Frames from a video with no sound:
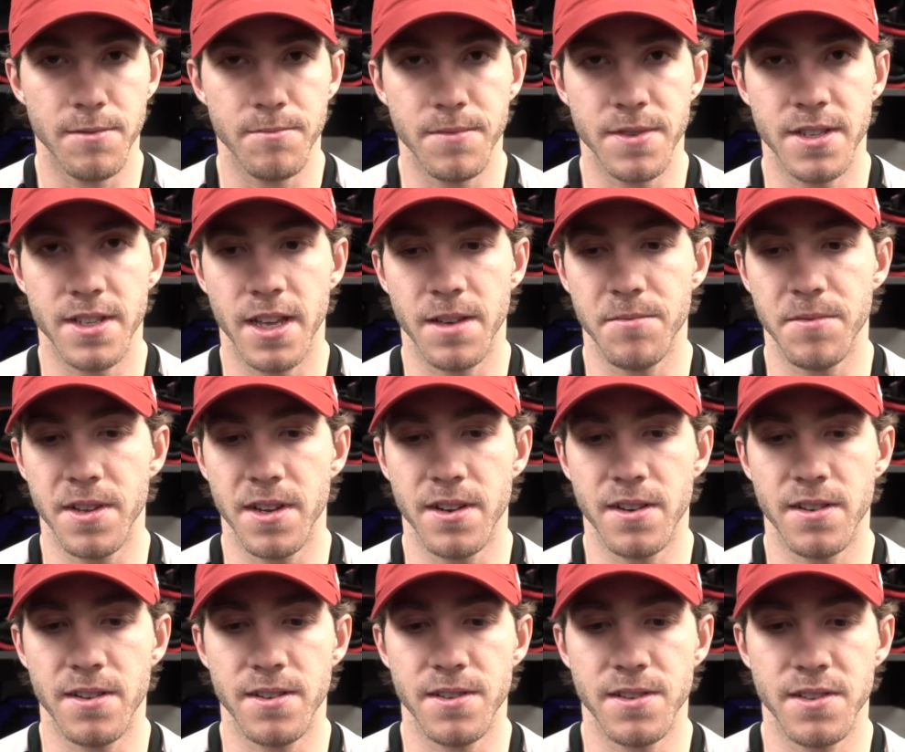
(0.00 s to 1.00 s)
This time of
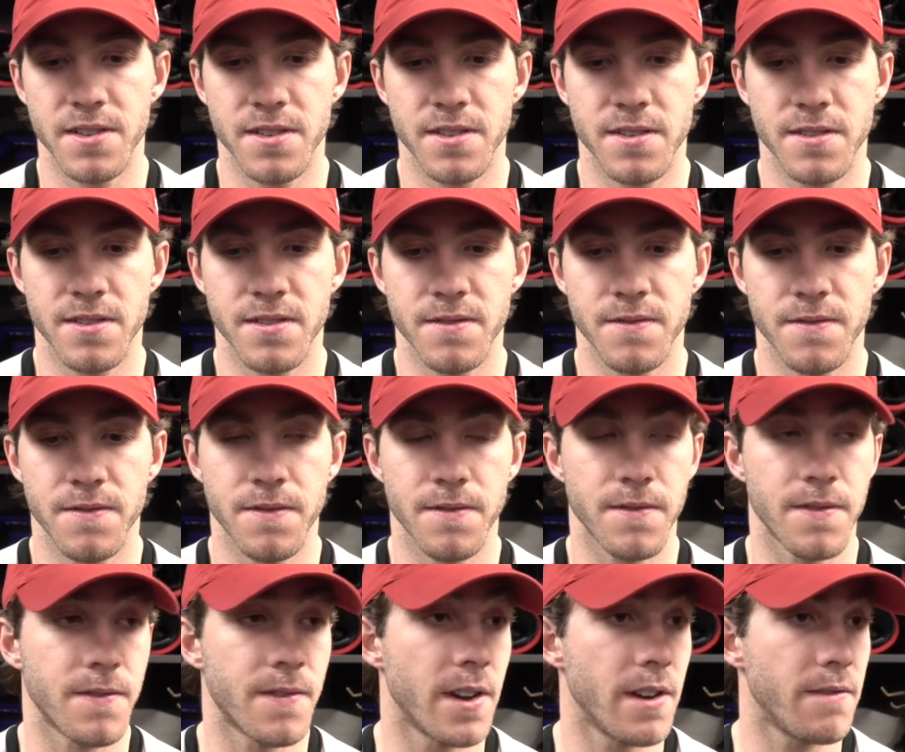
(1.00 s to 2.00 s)
year is
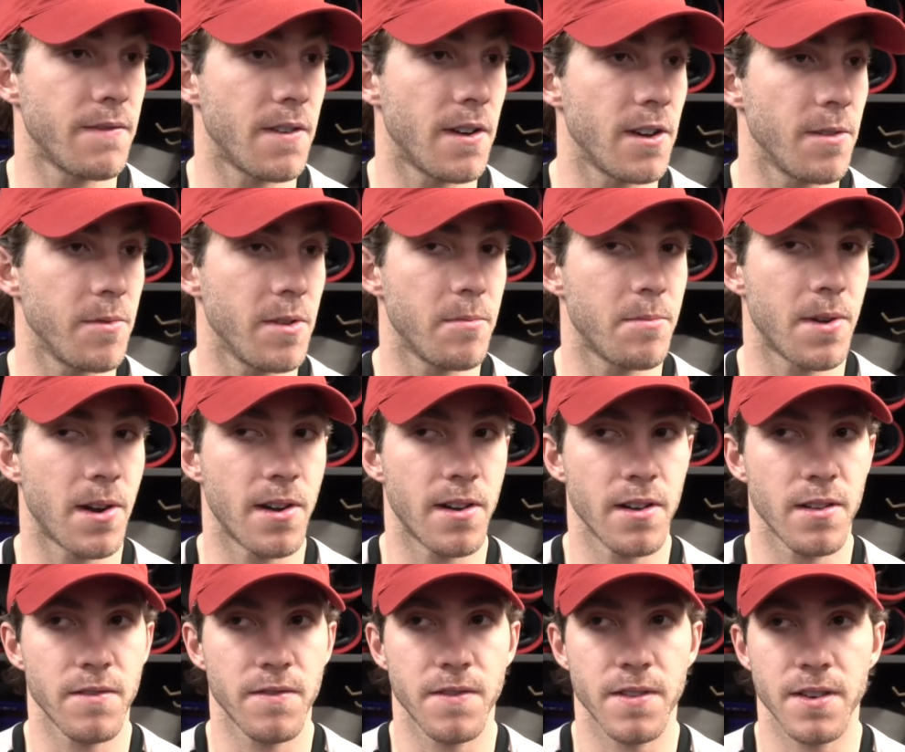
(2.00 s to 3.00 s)
very fun to be a
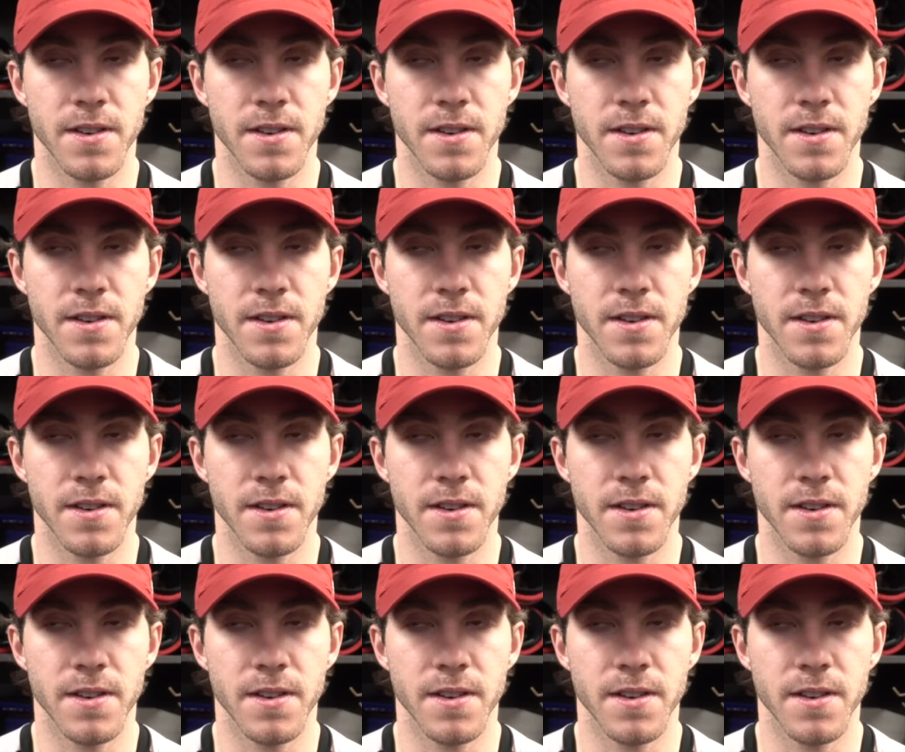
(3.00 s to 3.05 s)
part of,